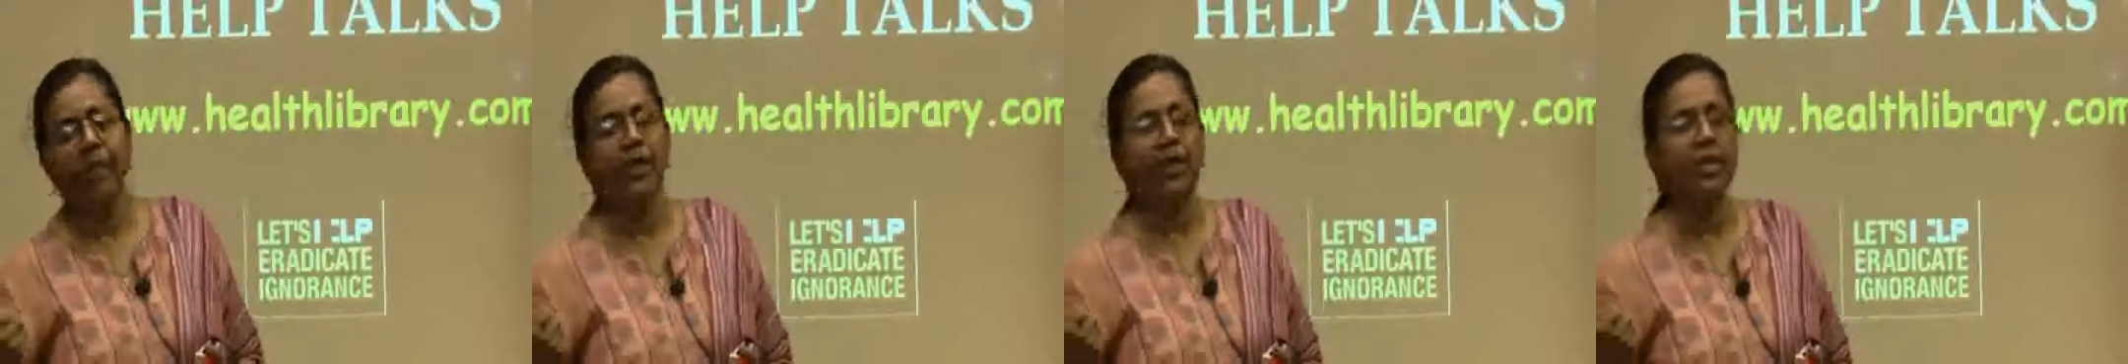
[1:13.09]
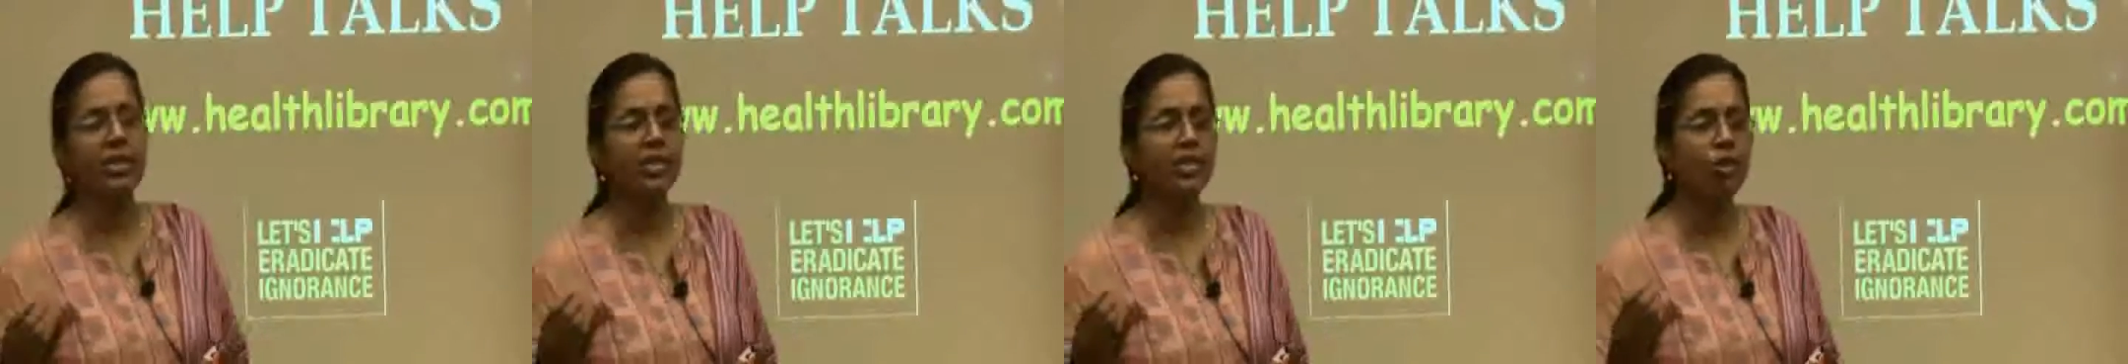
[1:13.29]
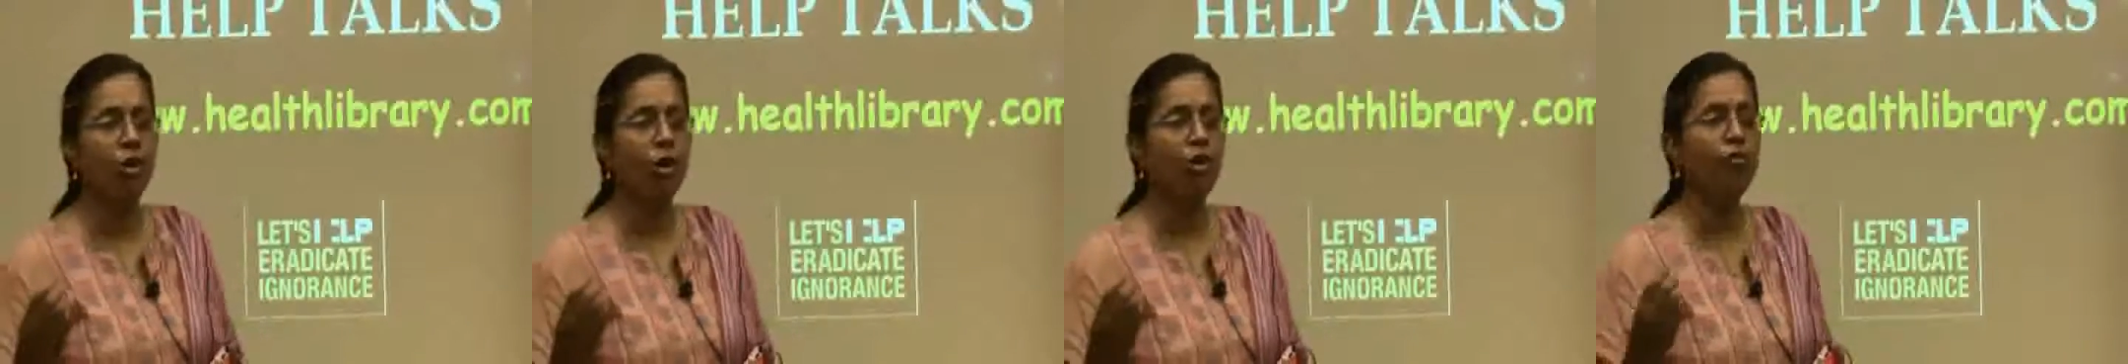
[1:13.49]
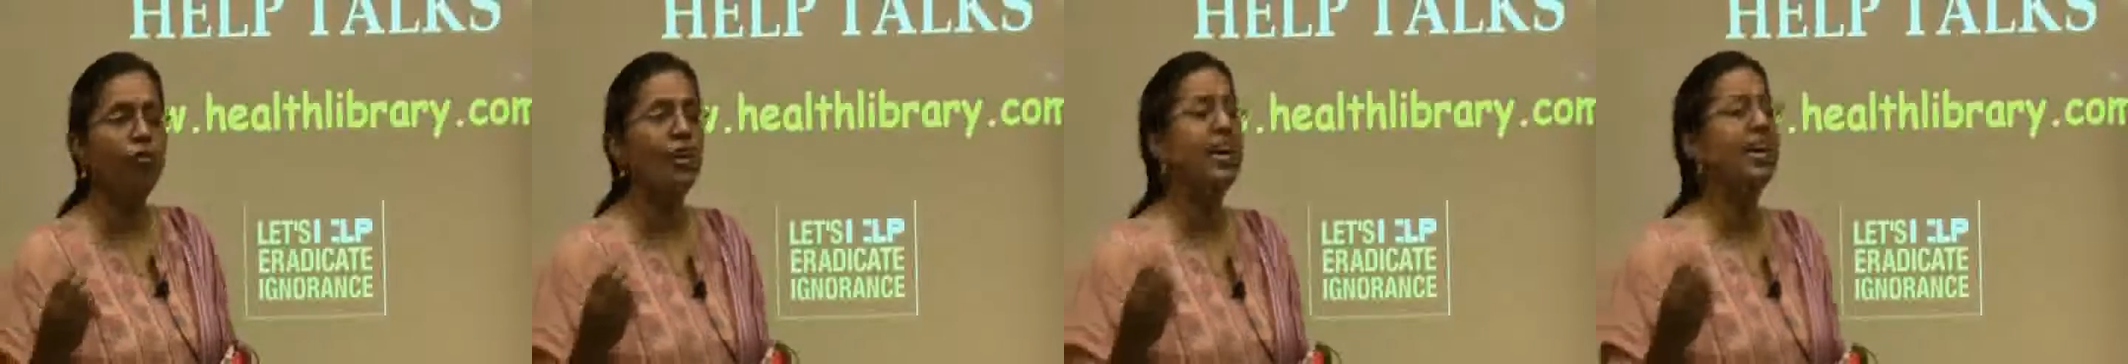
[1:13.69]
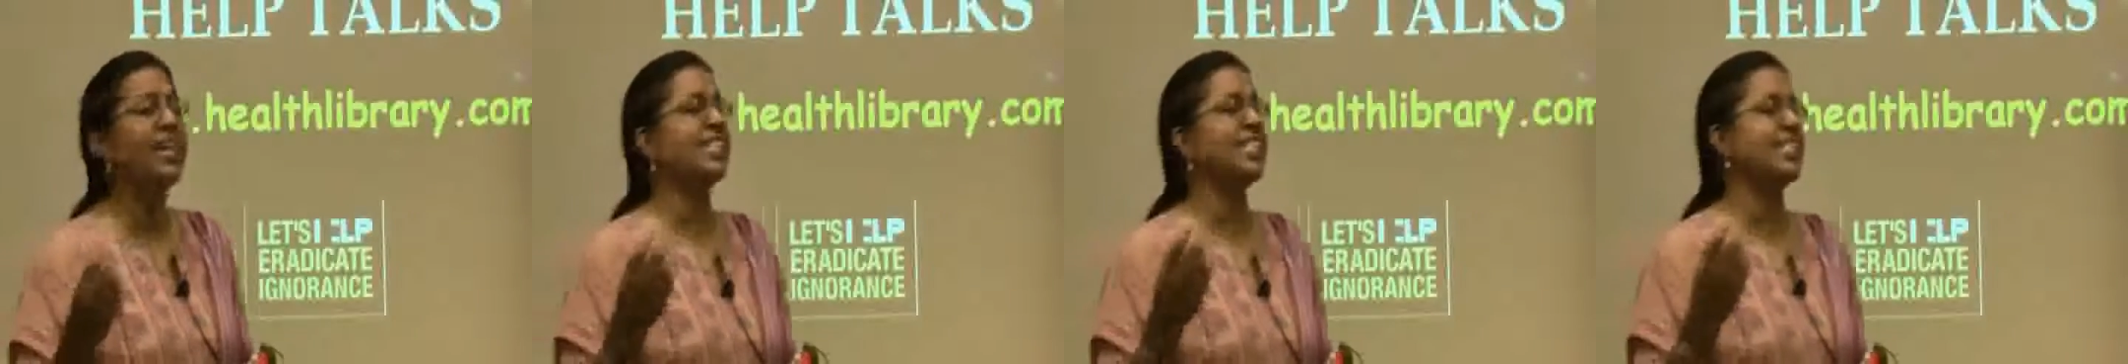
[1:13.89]
is of
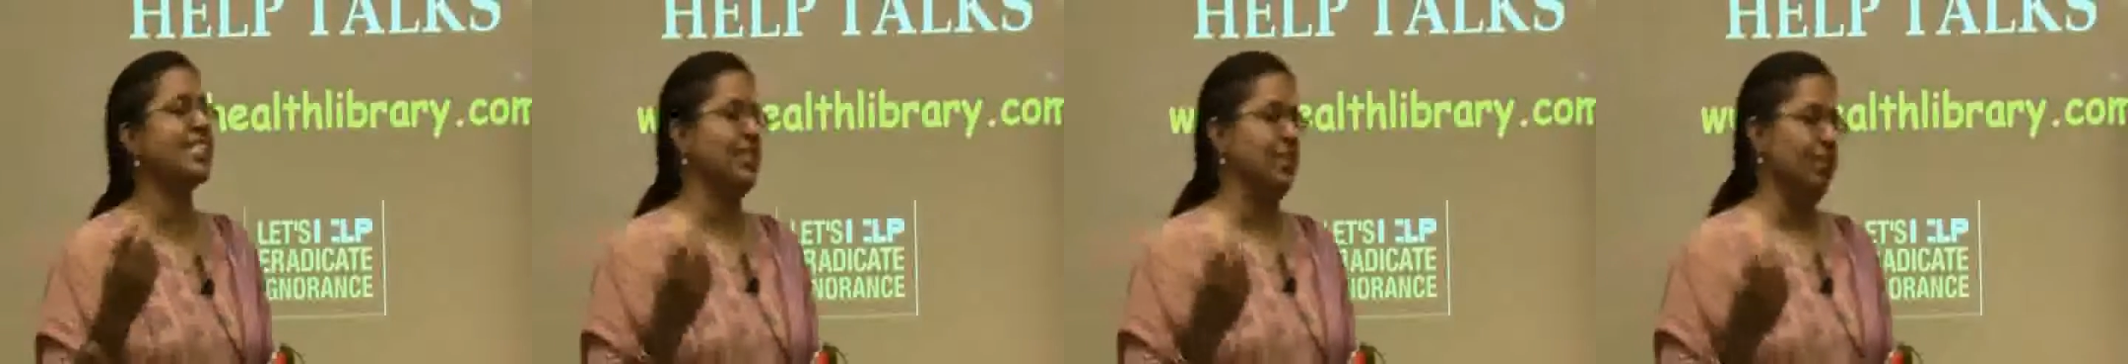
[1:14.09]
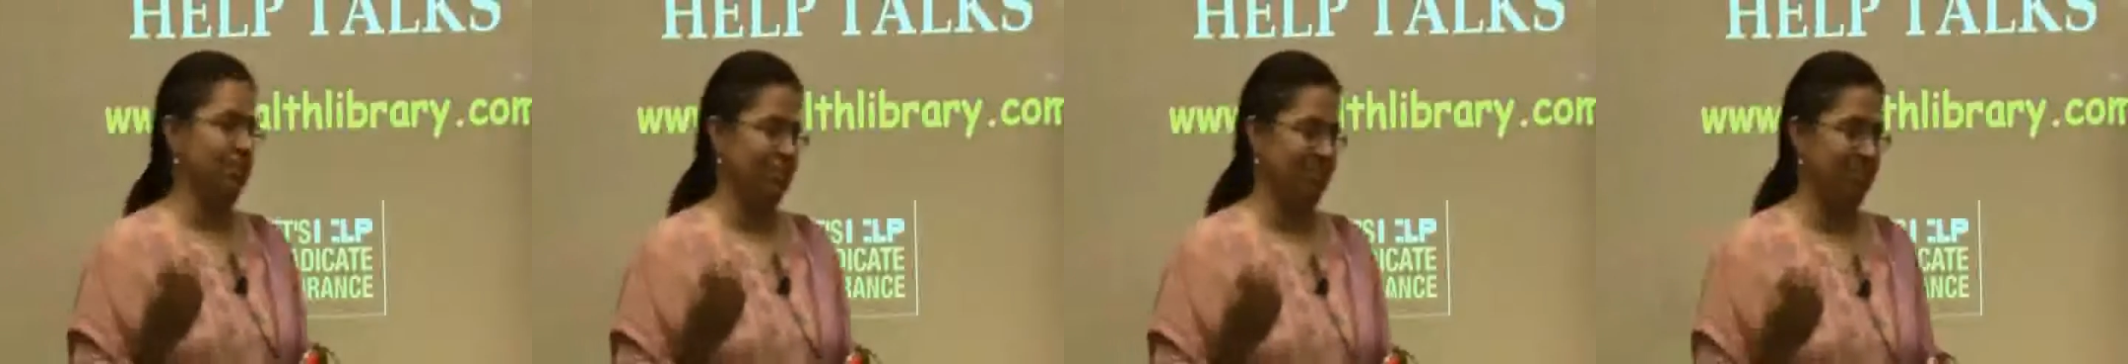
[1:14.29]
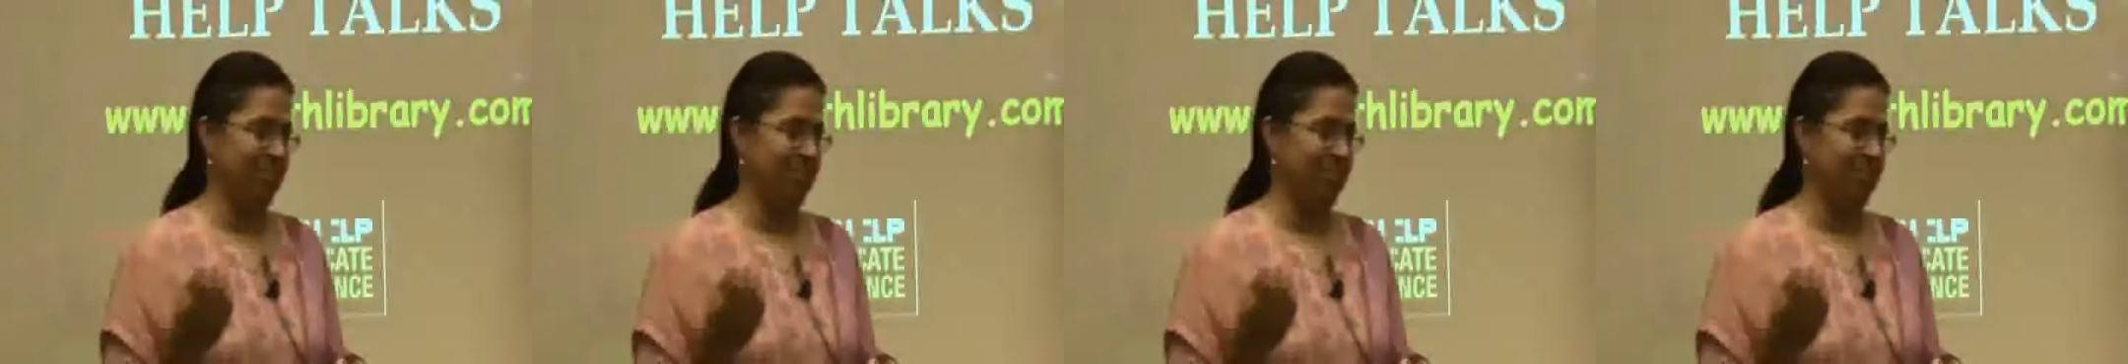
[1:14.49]
a crystal.